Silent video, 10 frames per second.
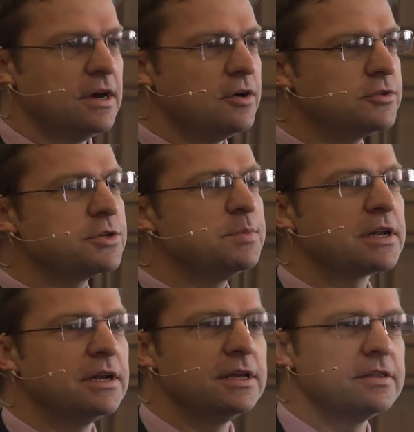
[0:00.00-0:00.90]

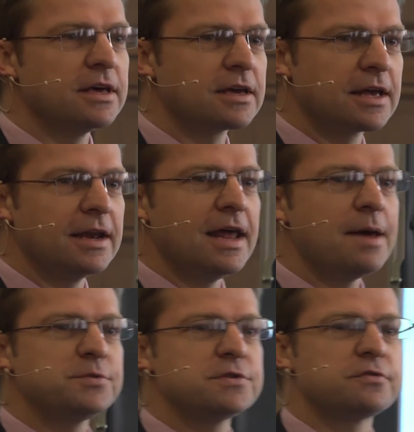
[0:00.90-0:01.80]
ultimately they
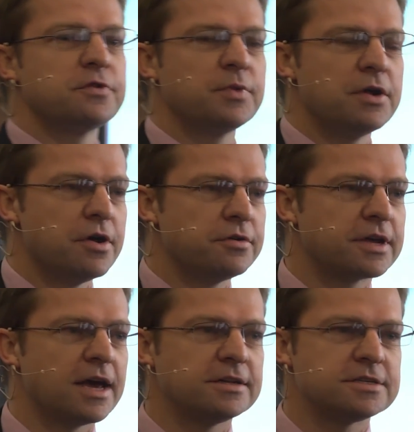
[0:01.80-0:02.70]
collapsed from their own
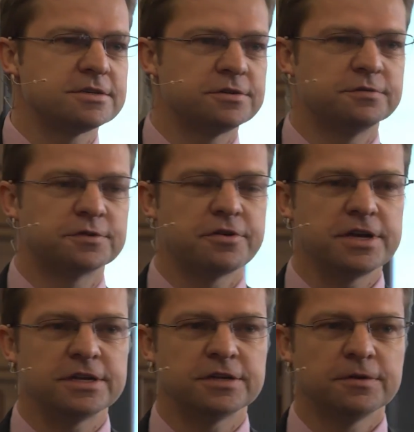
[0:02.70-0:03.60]
cancer of
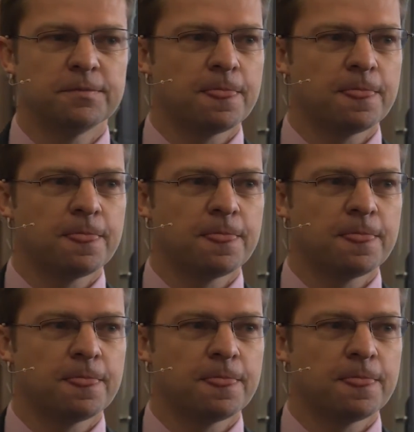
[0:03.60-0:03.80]
greed,